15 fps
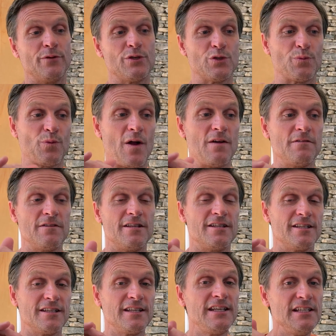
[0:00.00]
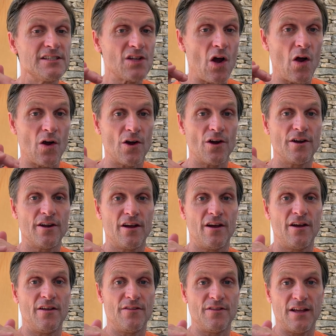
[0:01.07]
which is probably the least
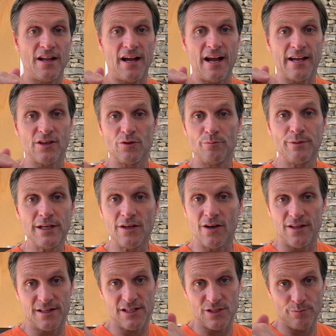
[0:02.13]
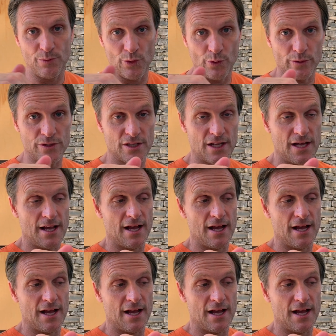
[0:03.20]
hard that I could be on these boots,